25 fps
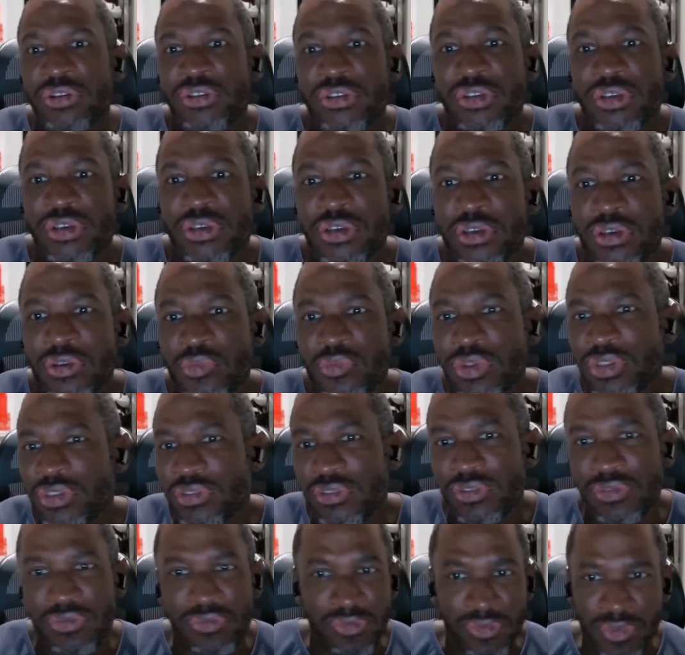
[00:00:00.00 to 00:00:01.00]
to,
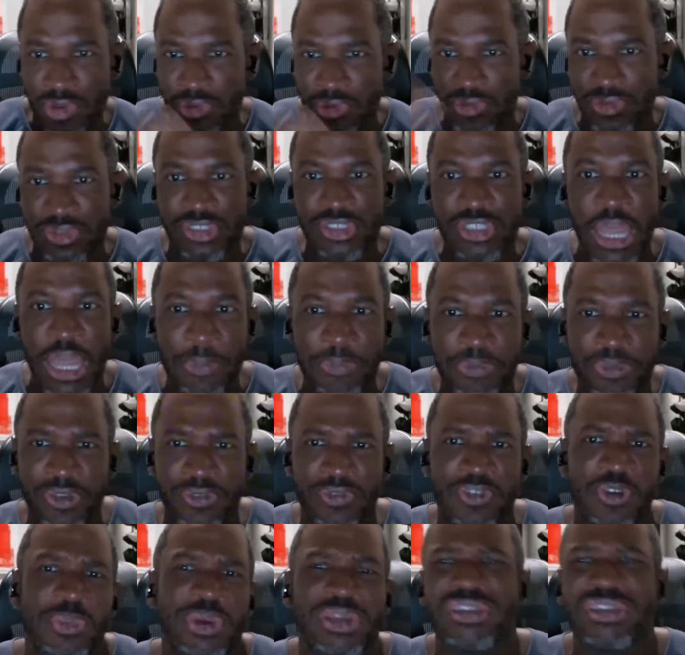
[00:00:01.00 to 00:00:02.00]
depth of,
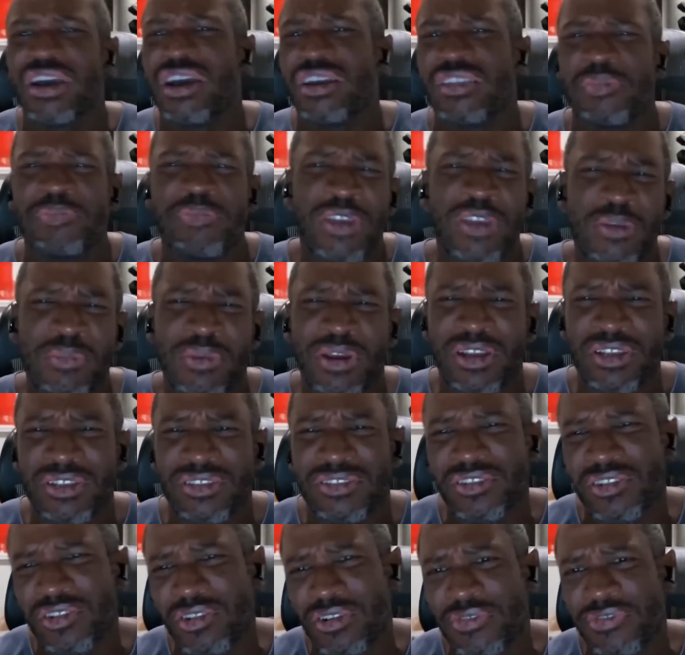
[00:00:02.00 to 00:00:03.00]
oh my God, the bear
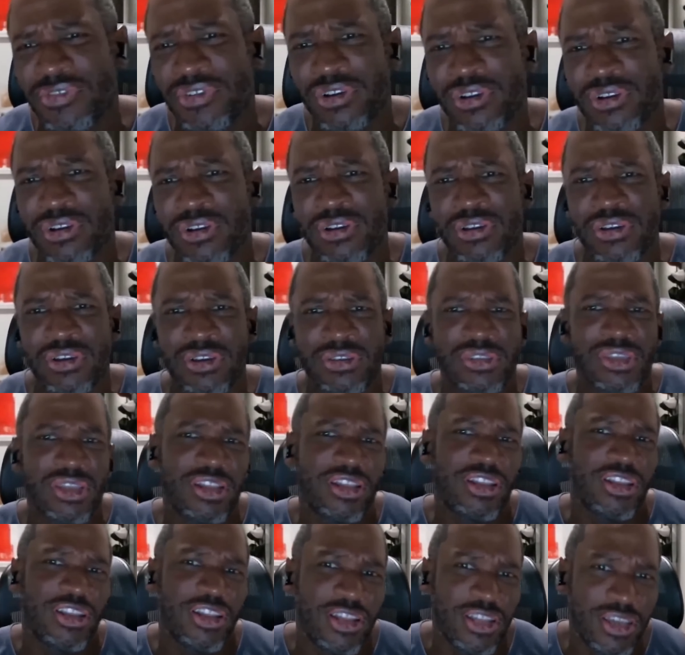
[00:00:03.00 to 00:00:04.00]
market's over,
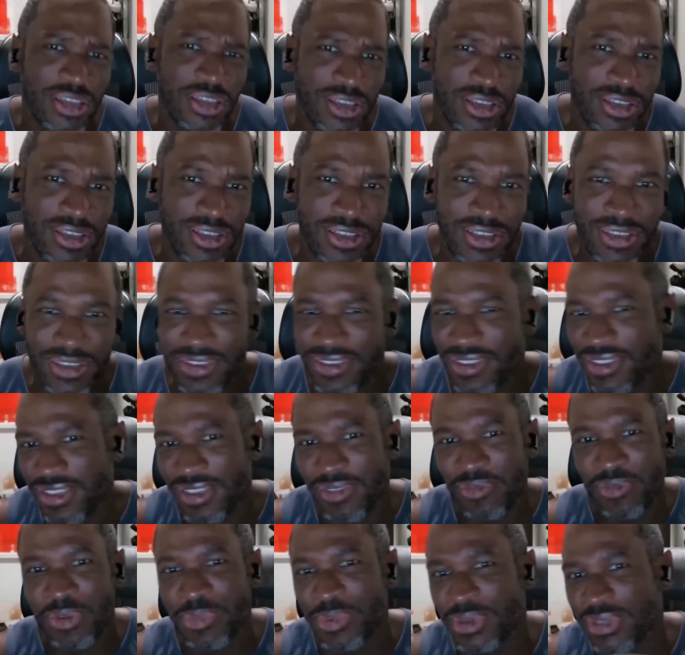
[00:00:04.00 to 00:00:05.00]

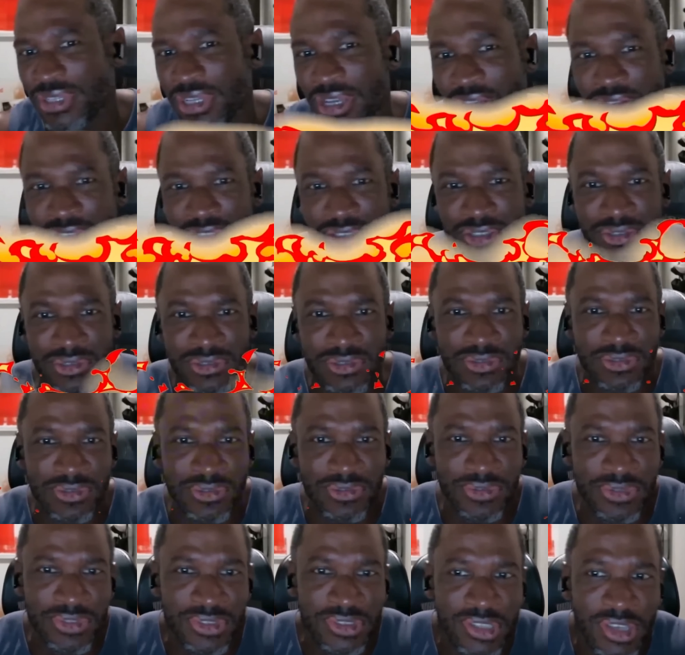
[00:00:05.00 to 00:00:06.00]
We went down
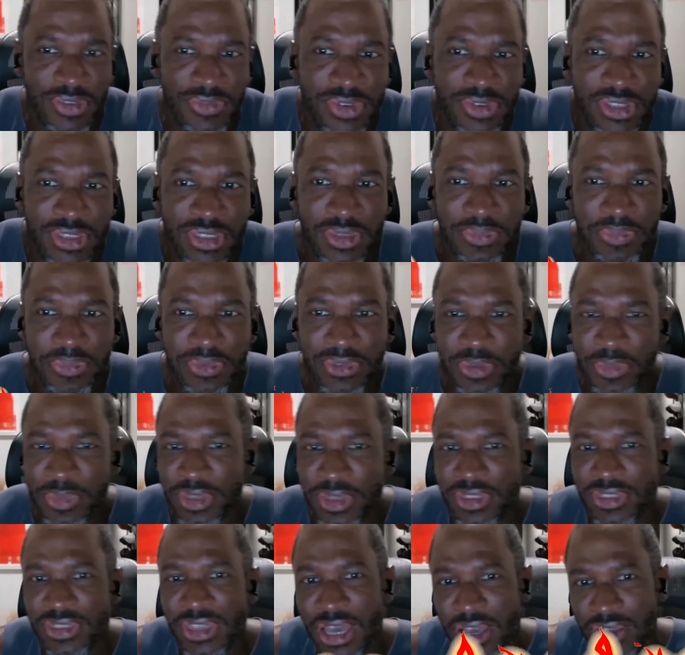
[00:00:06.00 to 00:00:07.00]
to 70 something
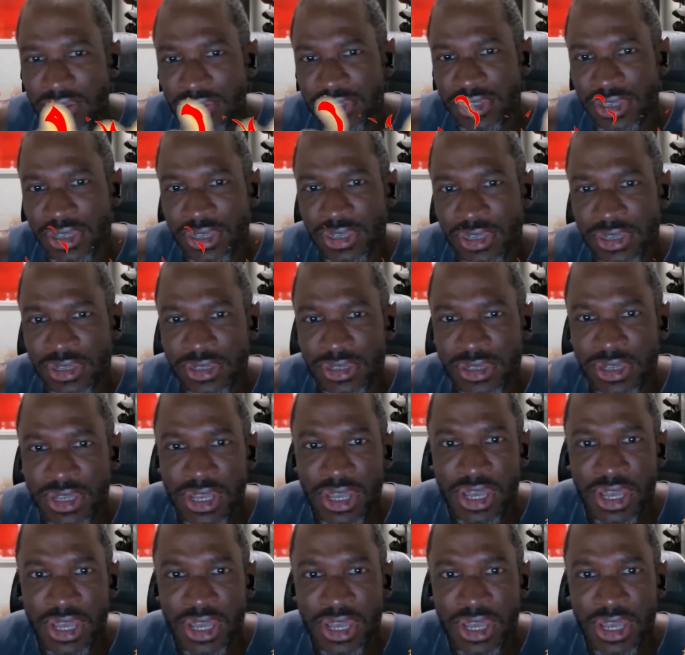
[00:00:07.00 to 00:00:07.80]
thousand.